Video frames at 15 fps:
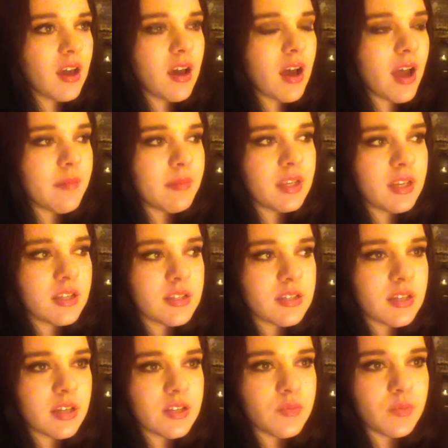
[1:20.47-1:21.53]
I mean,
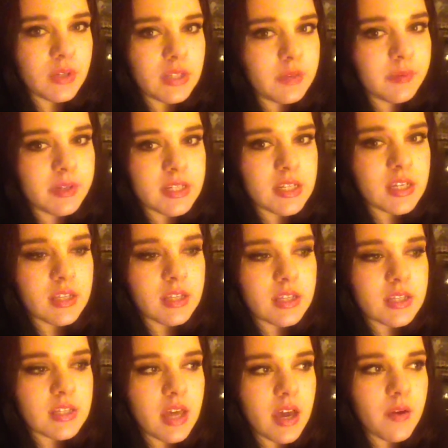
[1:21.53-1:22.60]
it's really
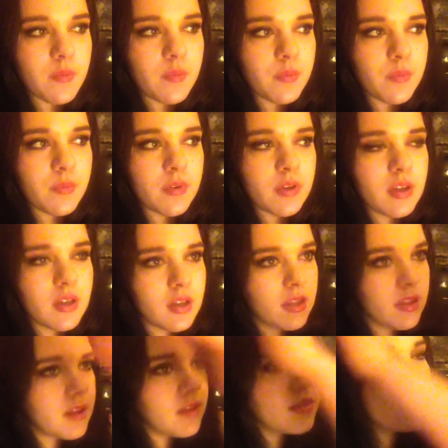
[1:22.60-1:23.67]
ridiculous that
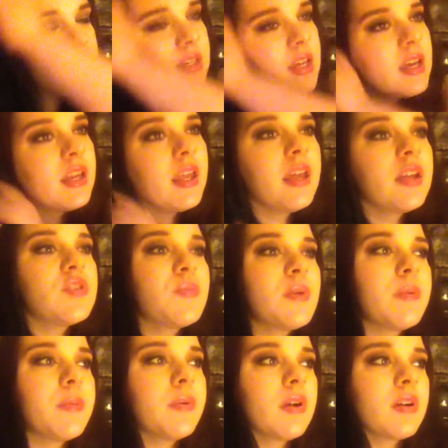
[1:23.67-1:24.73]
in this day and age,
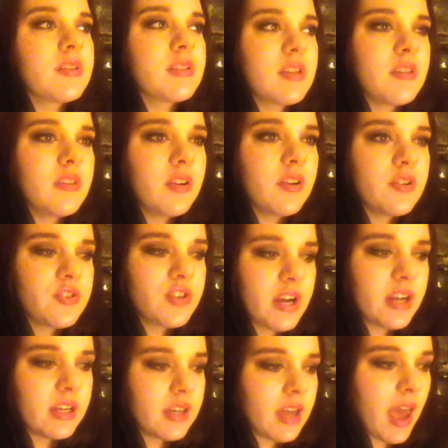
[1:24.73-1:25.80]
people are sitting there
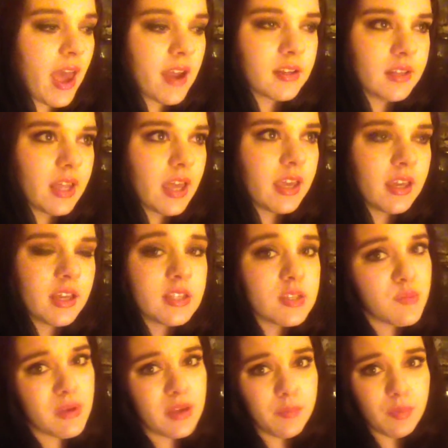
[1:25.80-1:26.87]
trying to act like it's a
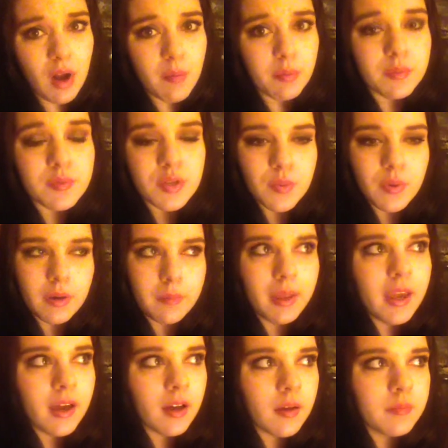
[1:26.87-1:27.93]
big problem to wear
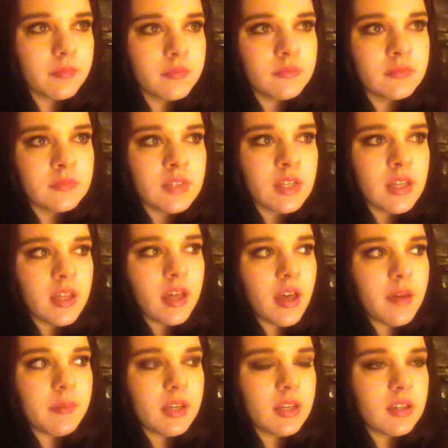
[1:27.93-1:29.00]
makeup. I
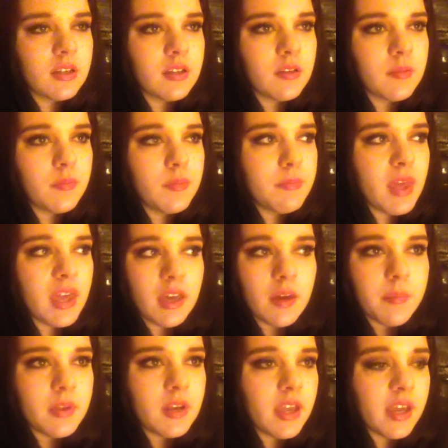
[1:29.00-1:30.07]
mean,
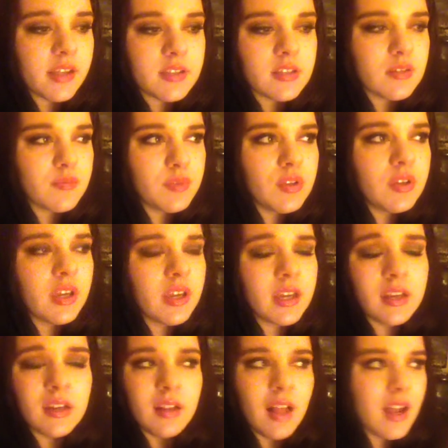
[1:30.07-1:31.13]
makeup enhances beauty,
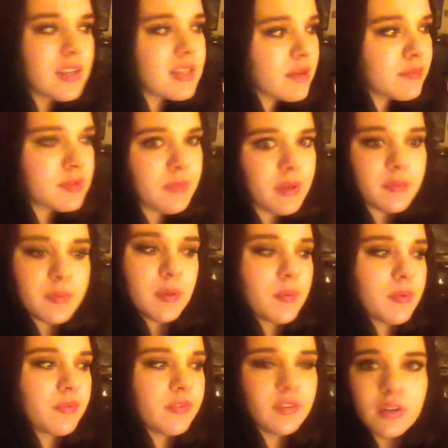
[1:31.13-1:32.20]
and a lot of times it makes
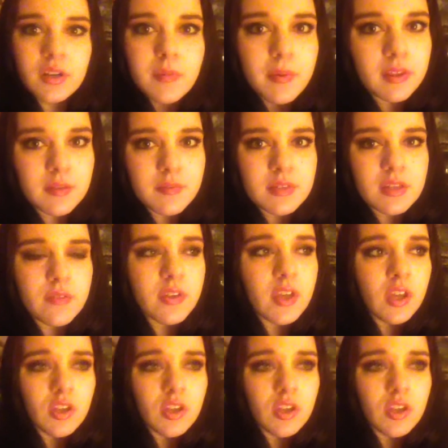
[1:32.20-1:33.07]
people feel good about themselves.